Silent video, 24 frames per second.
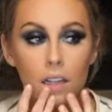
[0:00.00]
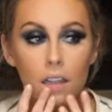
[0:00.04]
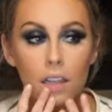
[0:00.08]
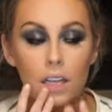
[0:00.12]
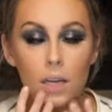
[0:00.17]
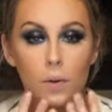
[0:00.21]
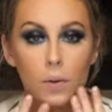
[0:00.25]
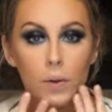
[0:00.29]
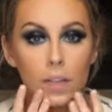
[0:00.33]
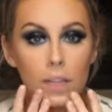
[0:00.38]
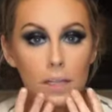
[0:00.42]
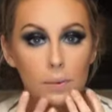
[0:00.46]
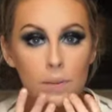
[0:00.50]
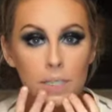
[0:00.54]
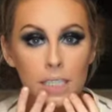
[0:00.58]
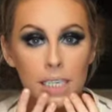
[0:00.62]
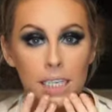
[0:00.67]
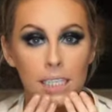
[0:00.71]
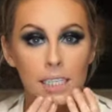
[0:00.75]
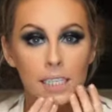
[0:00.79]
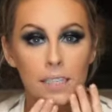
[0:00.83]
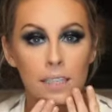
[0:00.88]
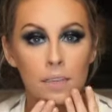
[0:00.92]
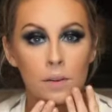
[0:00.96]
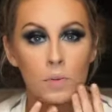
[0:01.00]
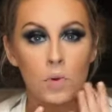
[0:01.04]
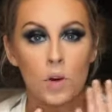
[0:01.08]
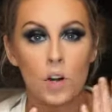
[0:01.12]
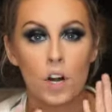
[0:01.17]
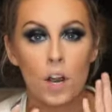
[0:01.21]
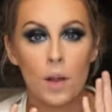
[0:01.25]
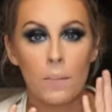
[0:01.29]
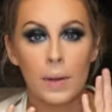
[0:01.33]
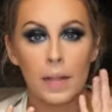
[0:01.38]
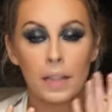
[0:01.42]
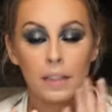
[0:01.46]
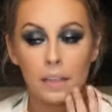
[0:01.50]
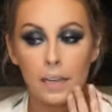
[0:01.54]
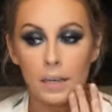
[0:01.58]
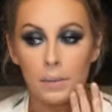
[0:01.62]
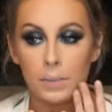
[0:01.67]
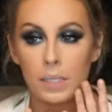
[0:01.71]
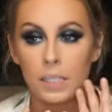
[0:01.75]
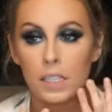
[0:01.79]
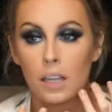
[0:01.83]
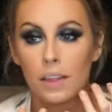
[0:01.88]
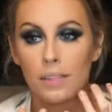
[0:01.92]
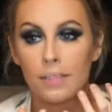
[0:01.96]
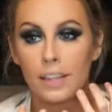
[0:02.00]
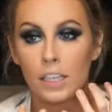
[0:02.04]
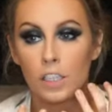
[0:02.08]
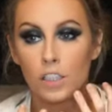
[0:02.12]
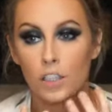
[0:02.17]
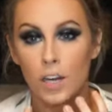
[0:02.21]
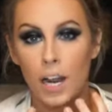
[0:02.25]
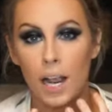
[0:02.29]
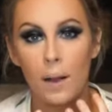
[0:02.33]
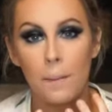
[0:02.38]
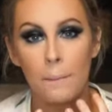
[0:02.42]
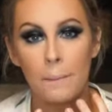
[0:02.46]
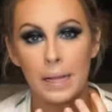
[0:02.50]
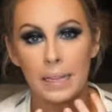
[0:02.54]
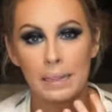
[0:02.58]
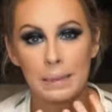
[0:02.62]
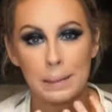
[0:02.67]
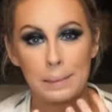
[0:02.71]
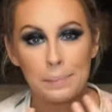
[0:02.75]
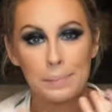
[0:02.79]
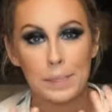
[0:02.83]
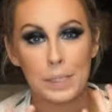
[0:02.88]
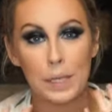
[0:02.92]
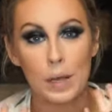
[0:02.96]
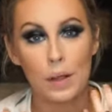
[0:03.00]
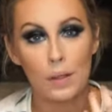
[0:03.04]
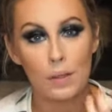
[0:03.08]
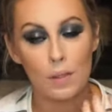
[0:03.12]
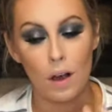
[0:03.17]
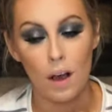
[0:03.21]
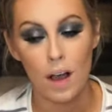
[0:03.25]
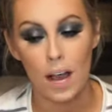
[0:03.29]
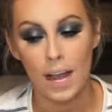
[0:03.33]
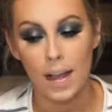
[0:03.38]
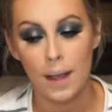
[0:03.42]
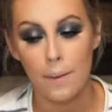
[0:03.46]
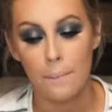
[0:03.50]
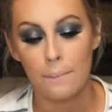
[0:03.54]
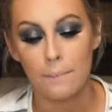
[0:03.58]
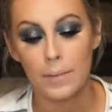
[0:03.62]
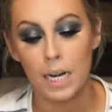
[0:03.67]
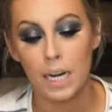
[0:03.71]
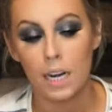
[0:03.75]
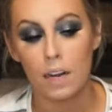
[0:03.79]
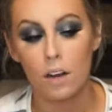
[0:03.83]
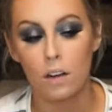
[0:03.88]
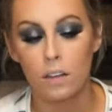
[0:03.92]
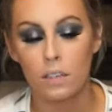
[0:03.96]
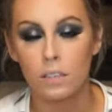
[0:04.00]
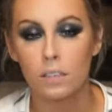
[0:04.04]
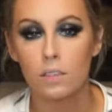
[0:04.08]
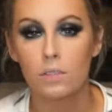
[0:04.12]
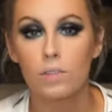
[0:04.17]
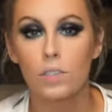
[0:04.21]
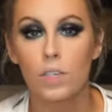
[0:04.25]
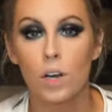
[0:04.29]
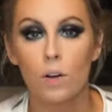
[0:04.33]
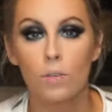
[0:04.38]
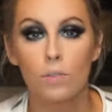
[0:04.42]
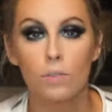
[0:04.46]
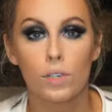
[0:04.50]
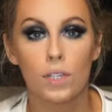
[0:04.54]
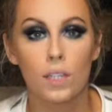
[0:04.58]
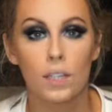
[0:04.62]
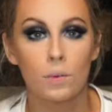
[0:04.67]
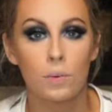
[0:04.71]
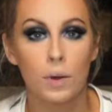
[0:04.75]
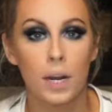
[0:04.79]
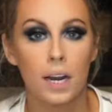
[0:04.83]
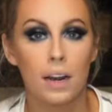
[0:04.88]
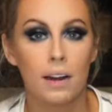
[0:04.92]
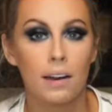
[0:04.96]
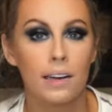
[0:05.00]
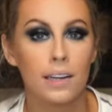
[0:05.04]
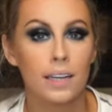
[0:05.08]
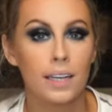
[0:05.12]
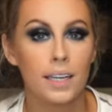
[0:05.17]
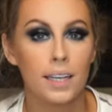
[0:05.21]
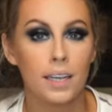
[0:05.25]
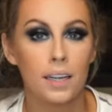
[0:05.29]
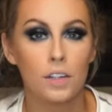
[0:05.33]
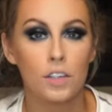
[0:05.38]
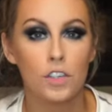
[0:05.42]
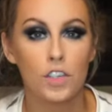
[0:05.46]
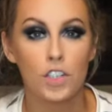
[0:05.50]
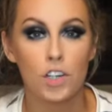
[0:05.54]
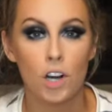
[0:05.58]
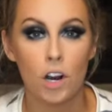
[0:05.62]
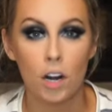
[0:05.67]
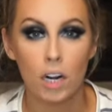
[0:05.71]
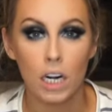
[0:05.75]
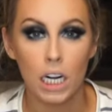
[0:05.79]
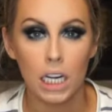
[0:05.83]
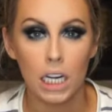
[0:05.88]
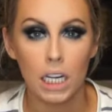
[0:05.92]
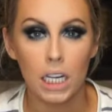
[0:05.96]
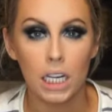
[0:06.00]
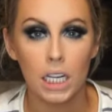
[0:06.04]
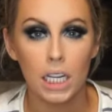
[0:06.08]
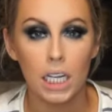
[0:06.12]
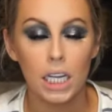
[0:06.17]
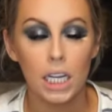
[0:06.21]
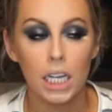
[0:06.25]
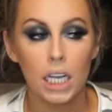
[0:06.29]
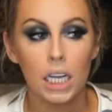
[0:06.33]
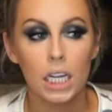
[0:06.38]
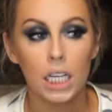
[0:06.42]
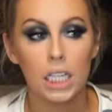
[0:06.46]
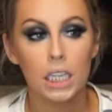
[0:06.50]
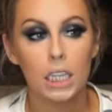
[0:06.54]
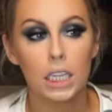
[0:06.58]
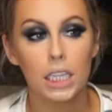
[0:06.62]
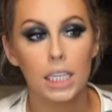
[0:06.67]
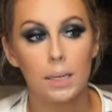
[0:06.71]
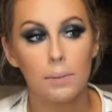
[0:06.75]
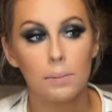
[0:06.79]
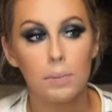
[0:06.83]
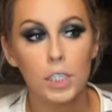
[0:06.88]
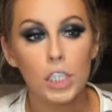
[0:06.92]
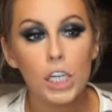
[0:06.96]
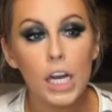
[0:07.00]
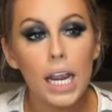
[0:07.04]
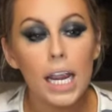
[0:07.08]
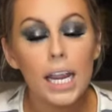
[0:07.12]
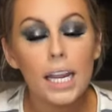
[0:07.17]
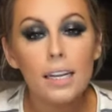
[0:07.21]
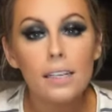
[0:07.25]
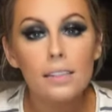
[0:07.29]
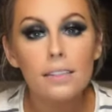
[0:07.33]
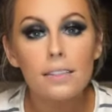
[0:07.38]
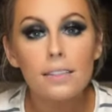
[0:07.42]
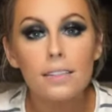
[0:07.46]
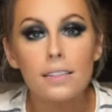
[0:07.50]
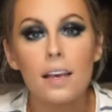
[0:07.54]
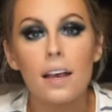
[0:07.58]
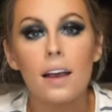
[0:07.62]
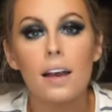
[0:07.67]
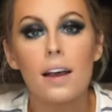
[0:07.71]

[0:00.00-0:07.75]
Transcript: liquid lipsticks anymore on my lips. They dry out my lips a lot, but I also don't really wear any dark lip shades.